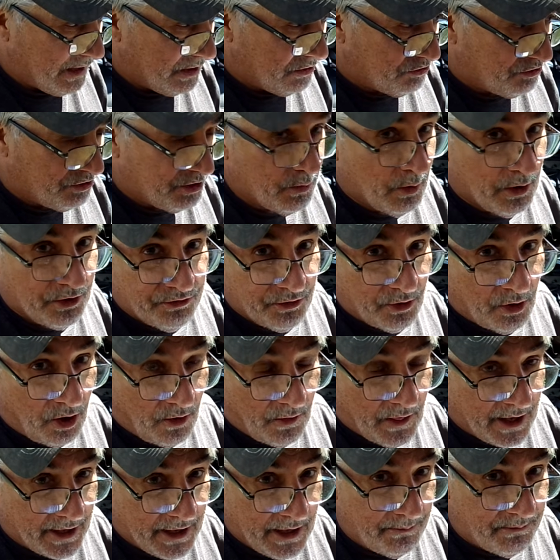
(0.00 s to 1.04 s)
she wasn't all
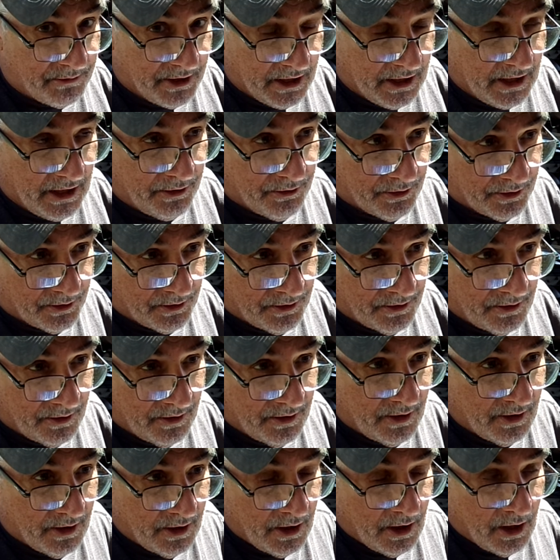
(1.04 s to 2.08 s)
that empty either.
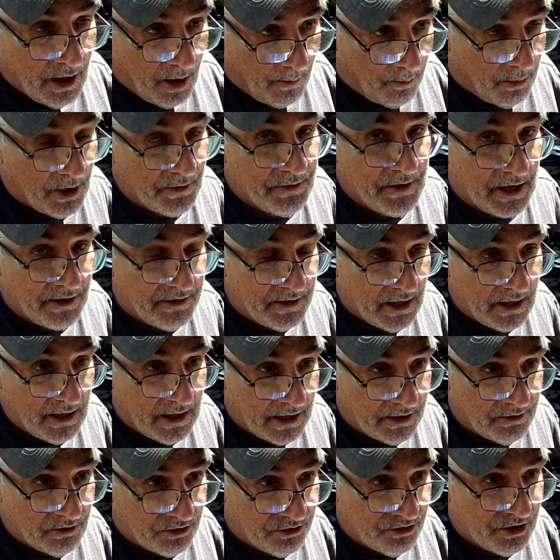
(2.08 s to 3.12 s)
But that did
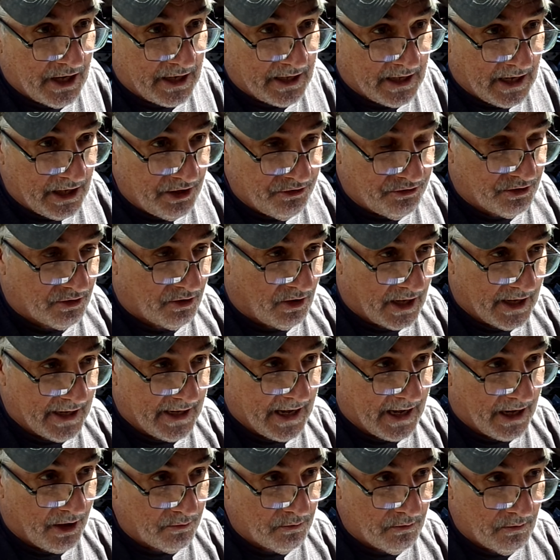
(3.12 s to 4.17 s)
get the check engine light
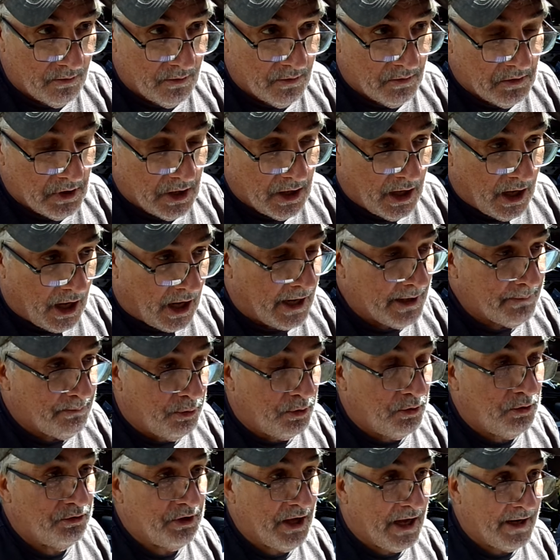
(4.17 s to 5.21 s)
out. I
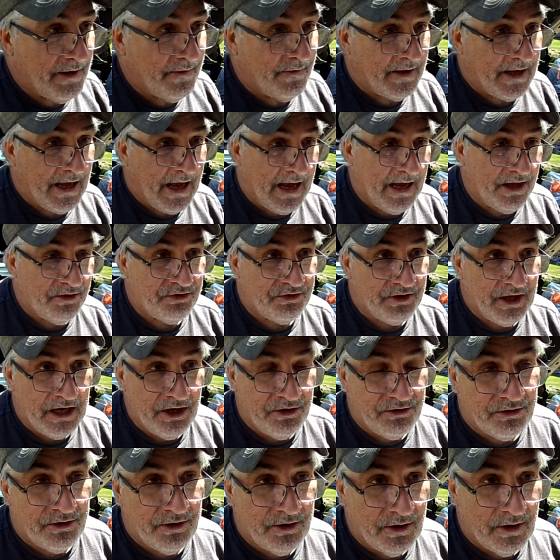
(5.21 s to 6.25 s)
pulled out of the gas
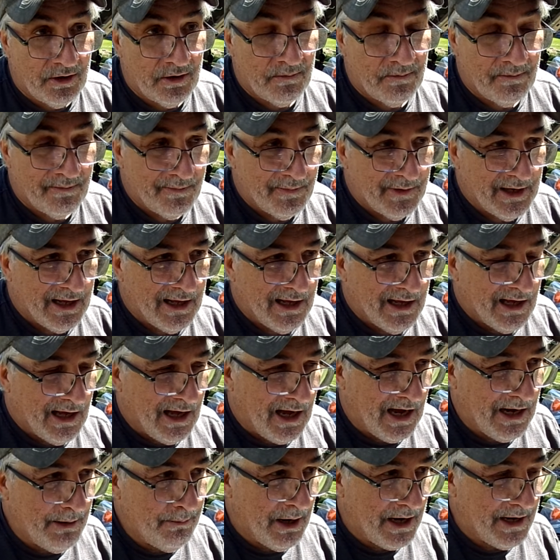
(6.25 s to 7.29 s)
station.
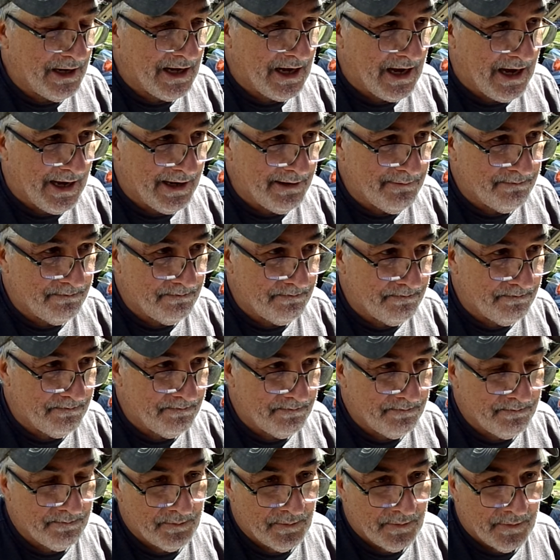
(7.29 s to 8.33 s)
I might have got
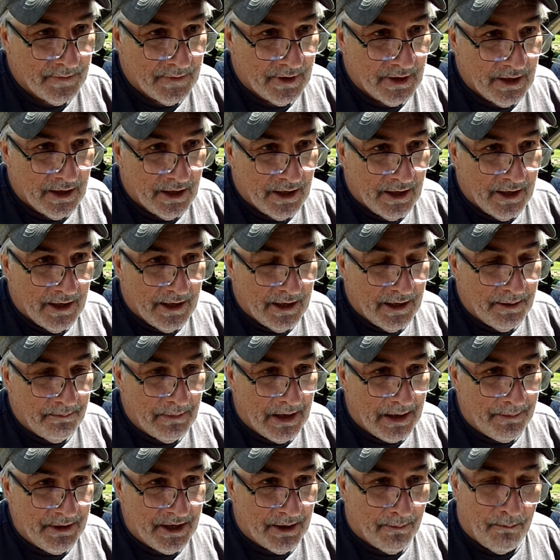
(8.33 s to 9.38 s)

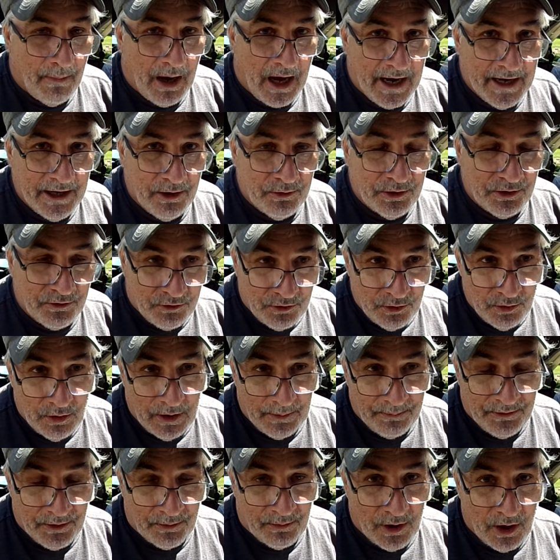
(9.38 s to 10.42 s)
maybe a mile or 2 up
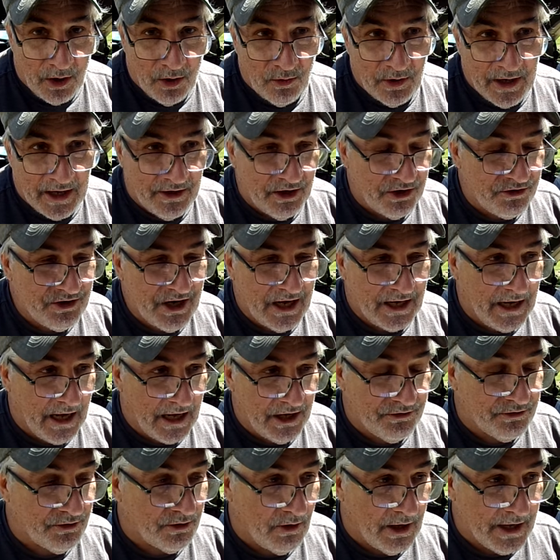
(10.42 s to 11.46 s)
the road, and the check
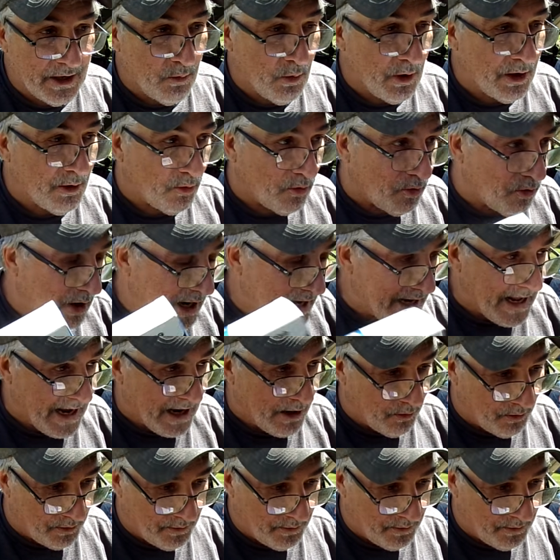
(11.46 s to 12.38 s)
engine light went right out.